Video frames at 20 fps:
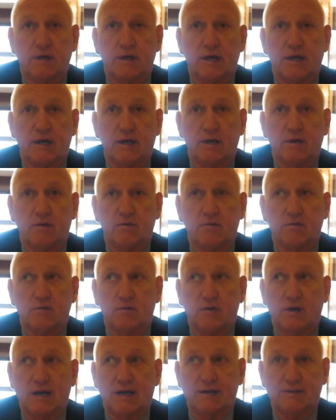And
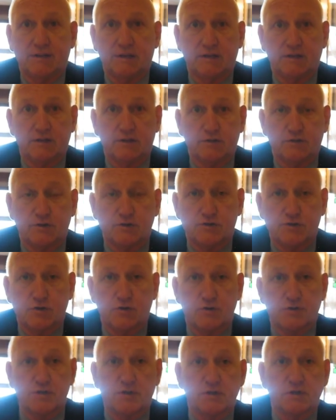I think that the
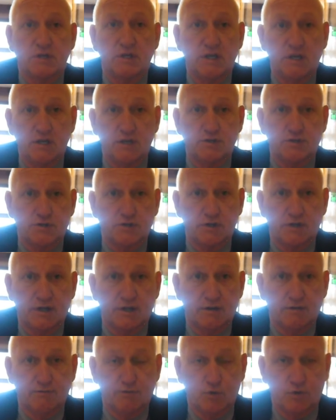church needs to
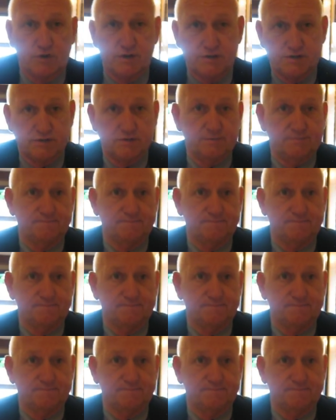get a voice.